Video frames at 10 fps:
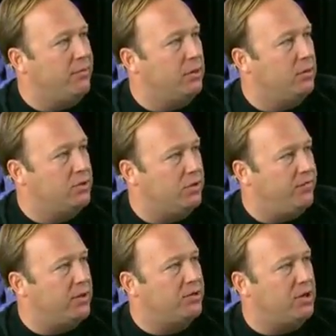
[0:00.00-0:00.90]
You can do it just to
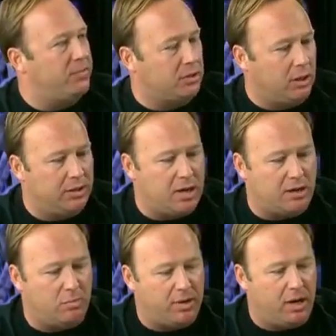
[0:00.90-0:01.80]
finish up this little
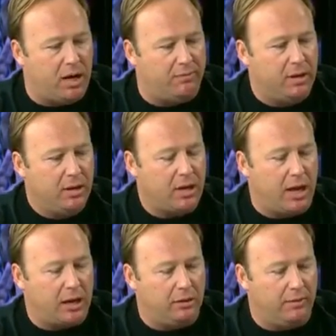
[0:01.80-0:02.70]
addendum we have, kind
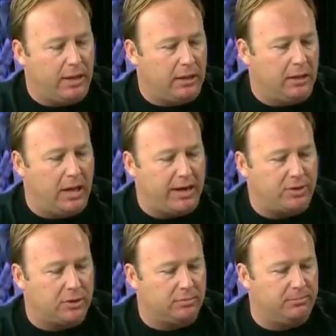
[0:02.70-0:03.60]
of like that little
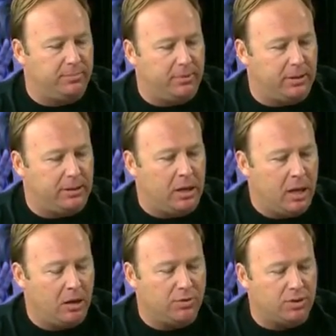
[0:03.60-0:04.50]
extra
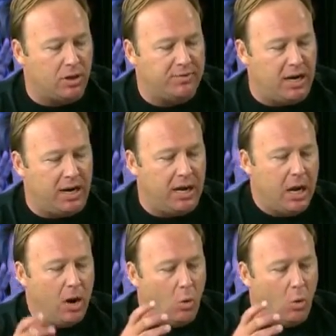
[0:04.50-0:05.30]
reserve tank.